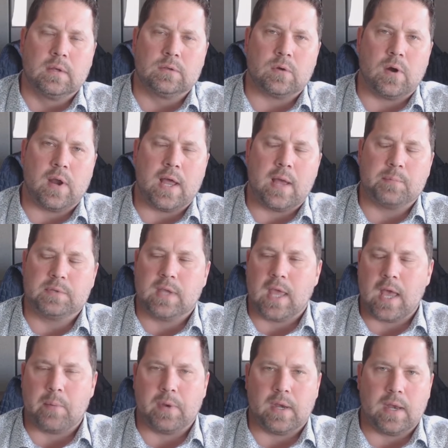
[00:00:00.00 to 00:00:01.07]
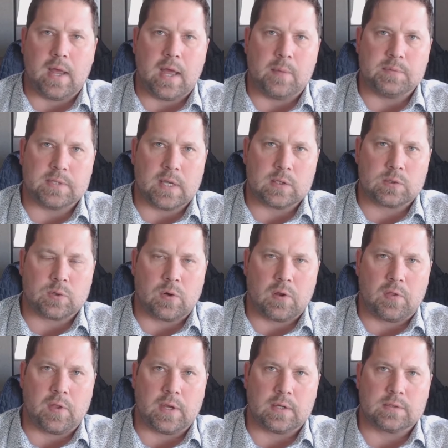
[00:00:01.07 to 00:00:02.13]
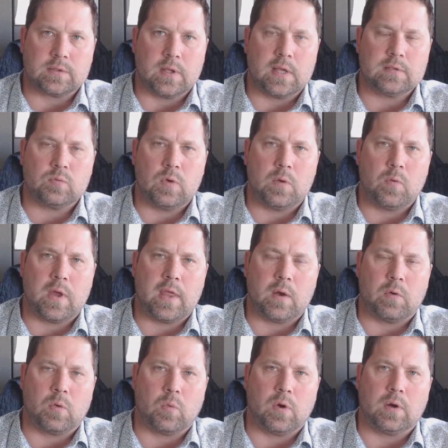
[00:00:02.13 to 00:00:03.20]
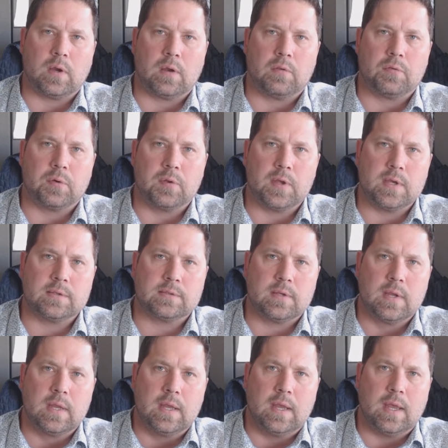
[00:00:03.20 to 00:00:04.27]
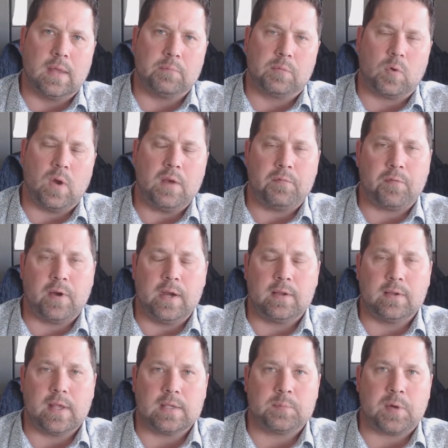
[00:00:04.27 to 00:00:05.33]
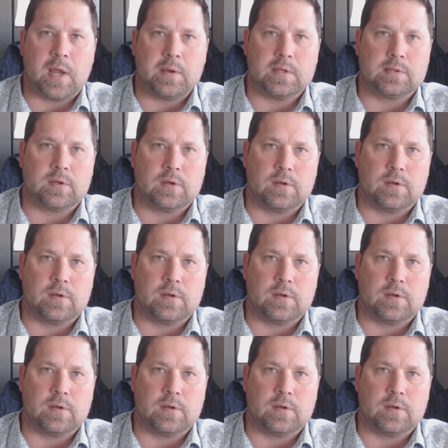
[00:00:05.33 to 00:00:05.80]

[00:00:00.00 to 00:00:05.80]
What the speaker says: doorknobs, cabinet knobs, that sort of thing. So that's one way that we're working through this. And quite frankly, that's probably just